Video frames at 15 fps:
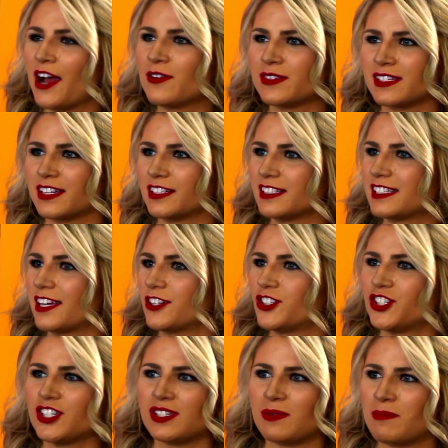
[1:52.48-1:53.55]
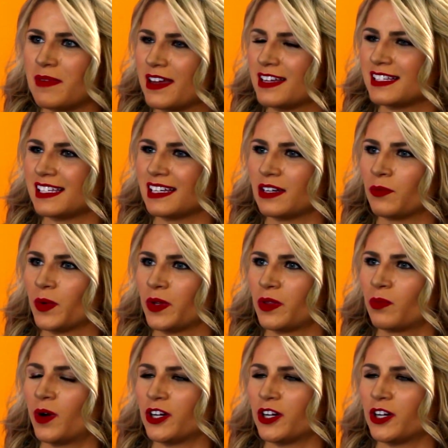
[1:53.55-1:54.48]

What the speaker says: I was gonna say, she's amazing, and with